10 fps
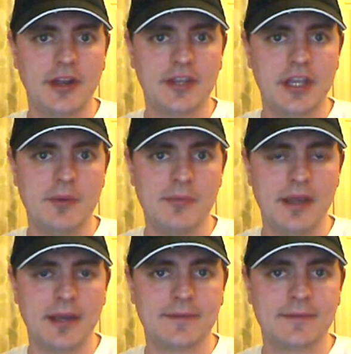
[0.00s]
another human
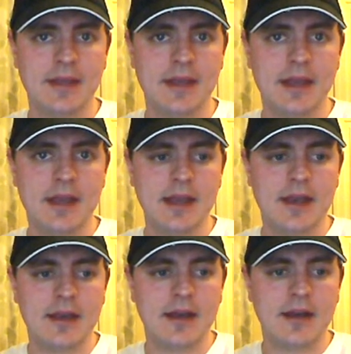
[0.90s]
being.
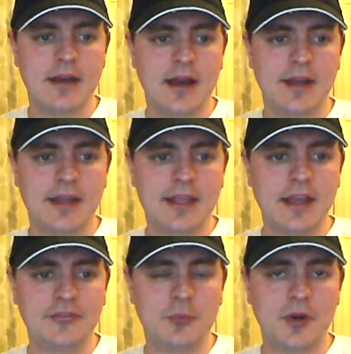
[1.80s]
And I
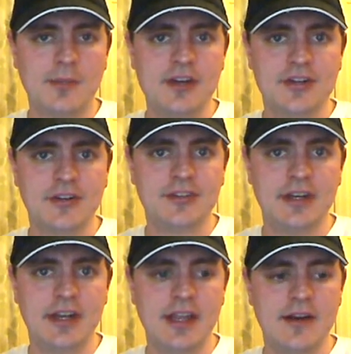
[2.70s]
guess what I'm interested
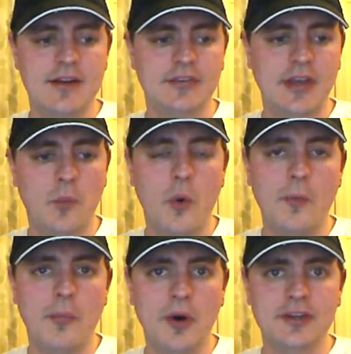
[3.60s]
in here is, at
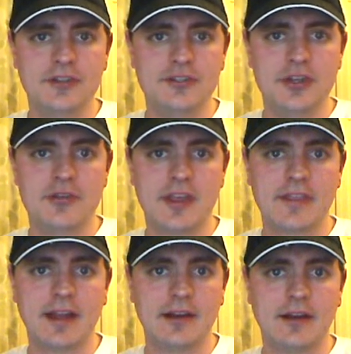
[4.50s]
what point do you think
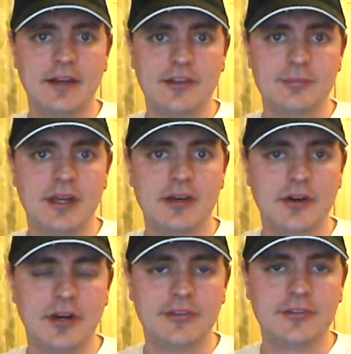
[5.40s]
that line has been
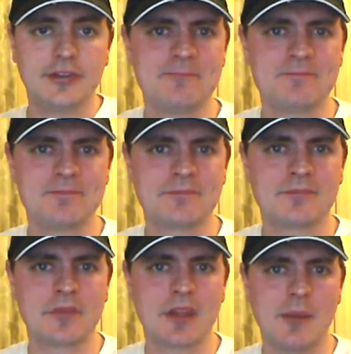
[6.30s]
crossed?
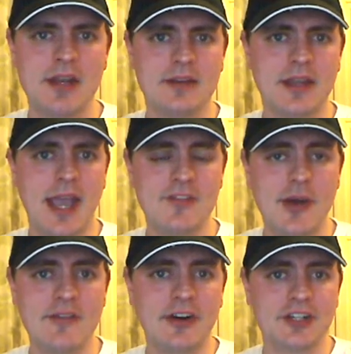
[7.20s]
I mean, have
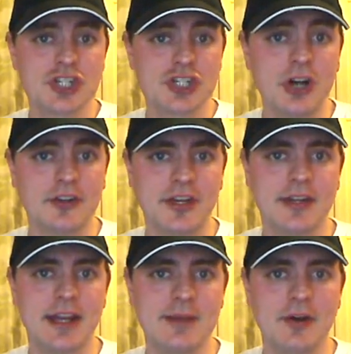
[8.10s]
you ever shot
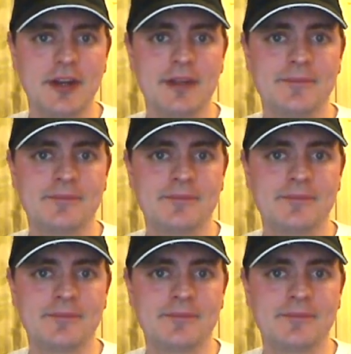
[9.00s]
at anybody?